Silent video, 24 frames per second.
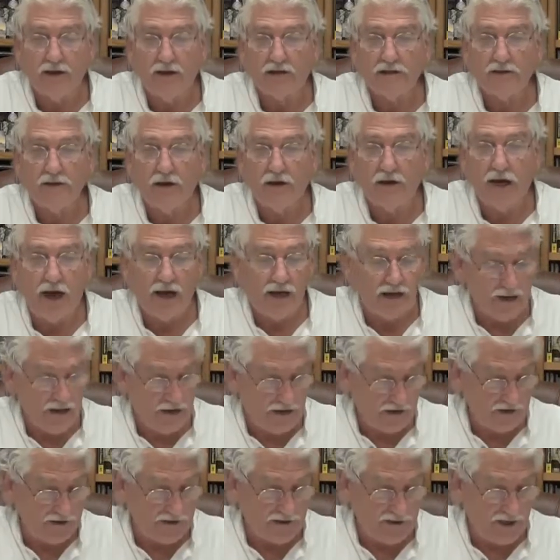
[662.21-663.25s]
That's all I got
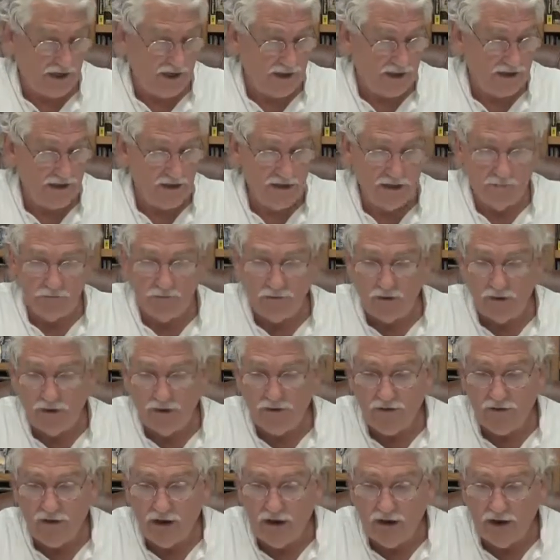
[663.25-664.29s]
to say. Poor
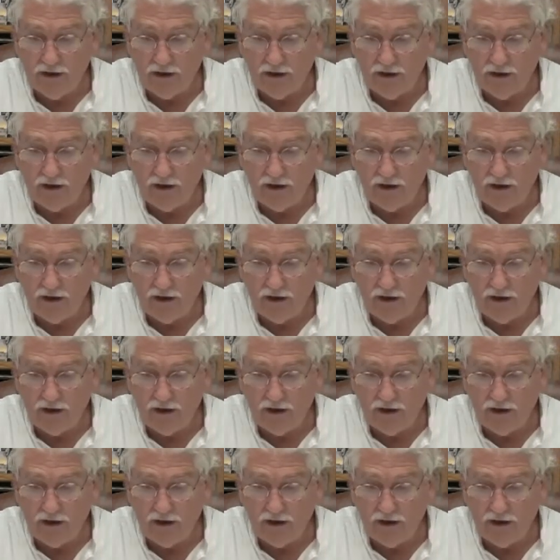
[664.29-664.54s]
thing.